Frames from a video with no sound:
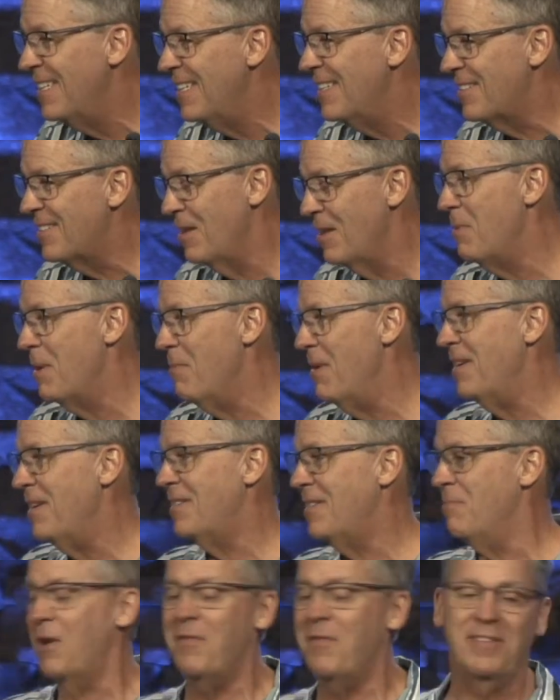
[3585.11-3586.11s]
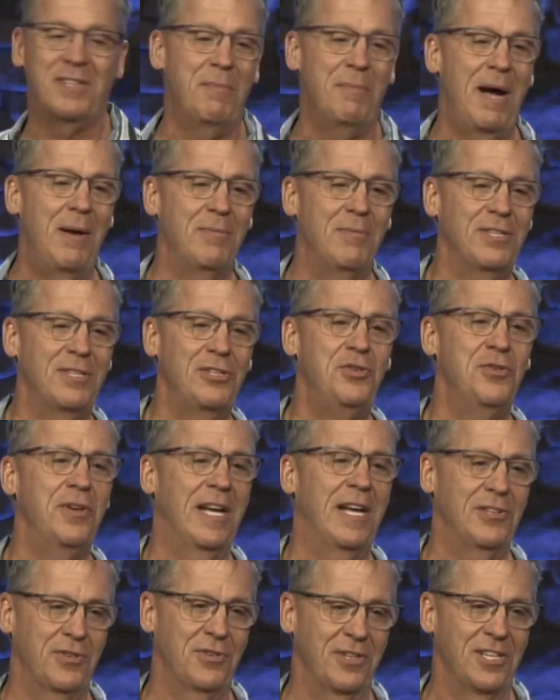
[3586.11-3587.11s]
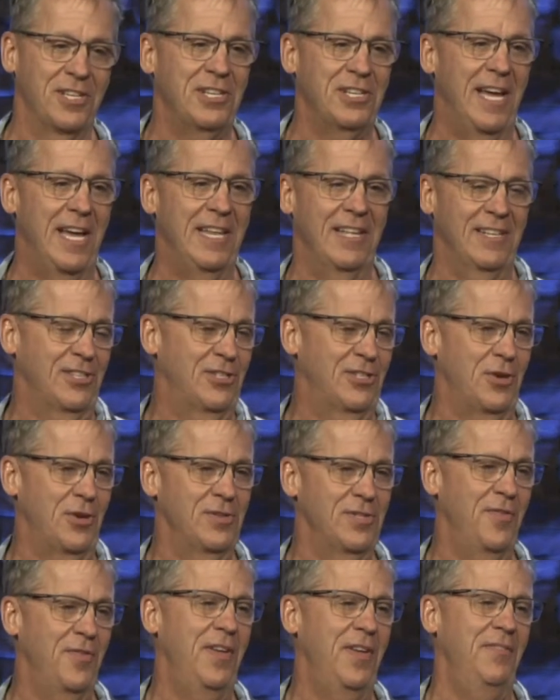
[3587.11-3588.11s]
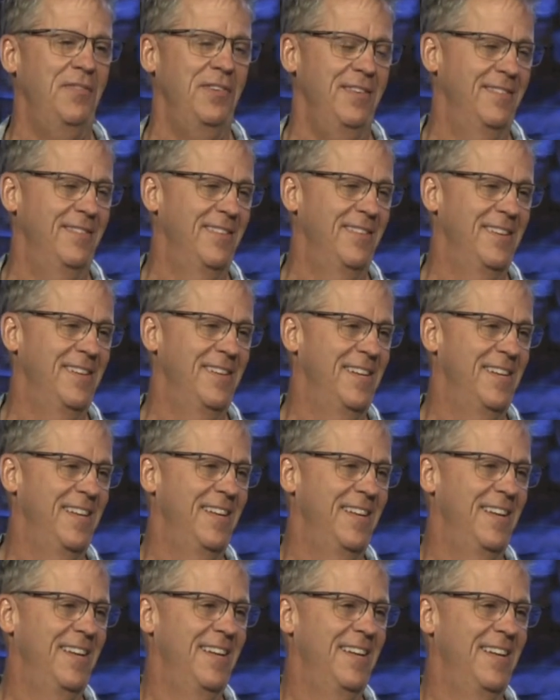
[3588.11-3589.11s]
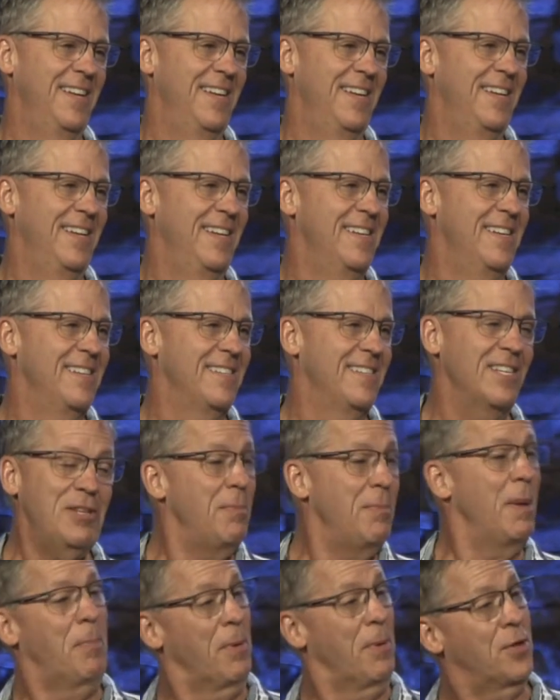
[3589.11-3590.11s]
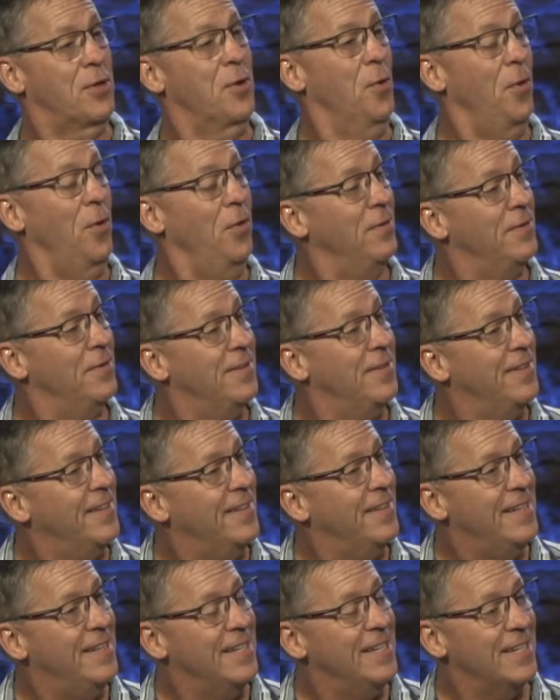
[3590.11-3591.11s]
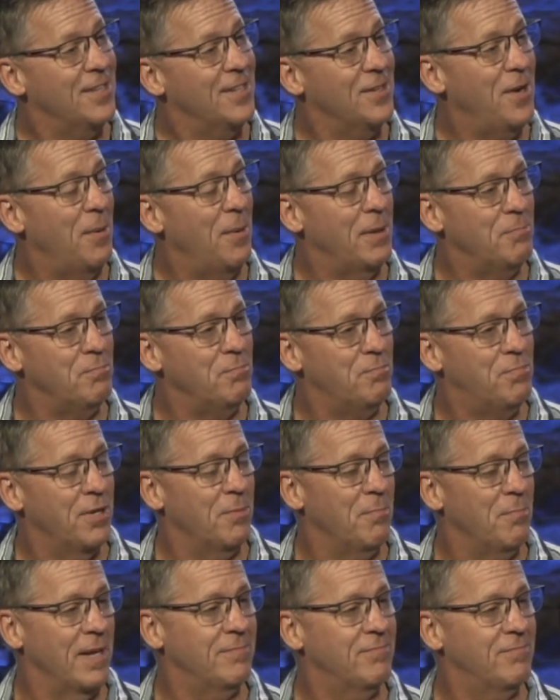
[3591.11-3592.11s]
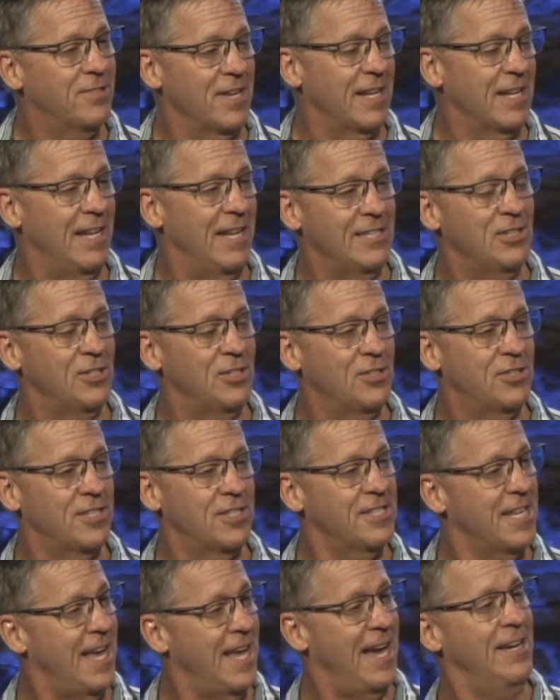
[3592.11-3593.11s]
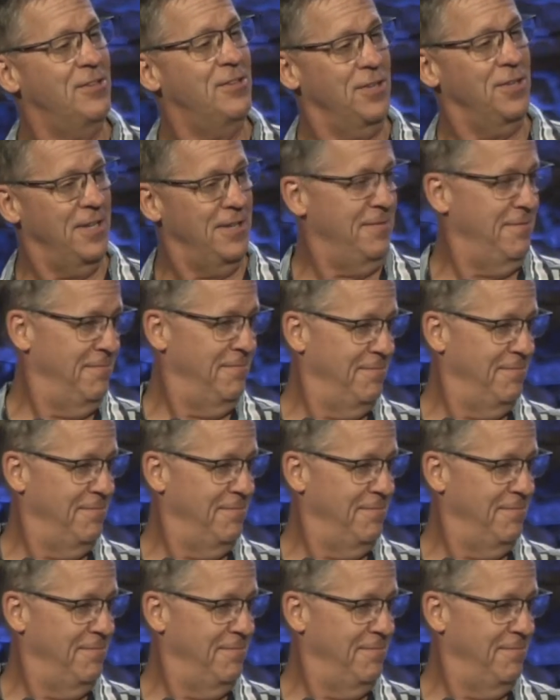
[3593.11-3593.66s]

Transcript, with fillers: It's going to be amazing. Matter of fact, the Bible says you guys are going to shine like the stars of heaven. That's going to be pretty cool. You know, I would put on my sunglasses just to say hi to you.